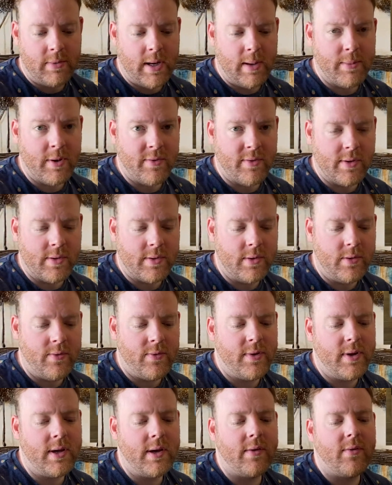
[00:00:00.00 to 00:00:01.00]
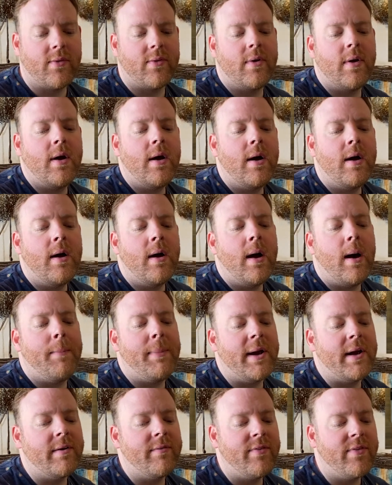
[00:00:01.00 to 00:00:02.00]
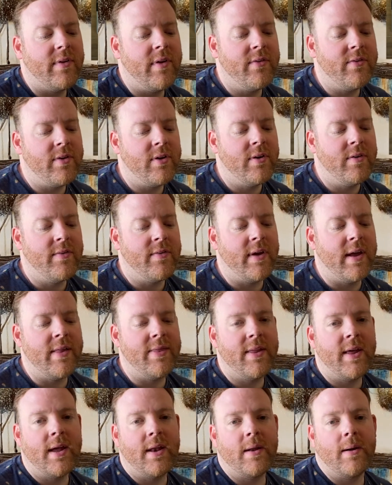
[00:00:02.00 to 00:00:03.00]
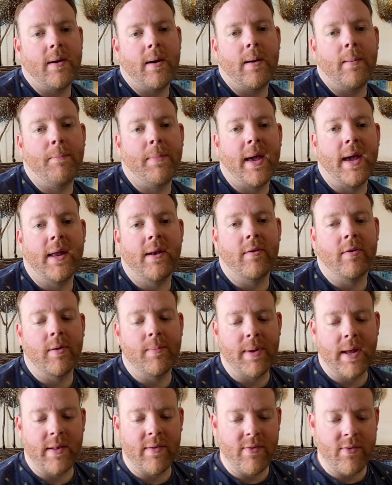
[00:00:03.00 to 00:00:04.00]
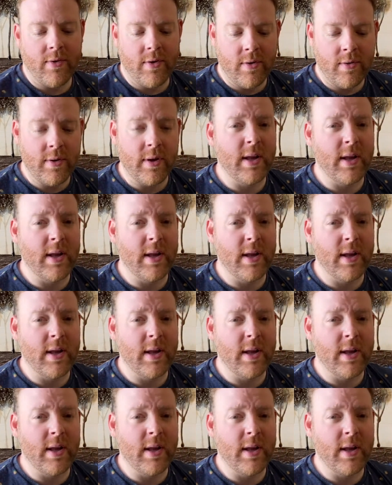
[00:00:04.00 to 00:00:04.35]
I'm using glue sticks, a pair of scissors, and then a pen or a pencil.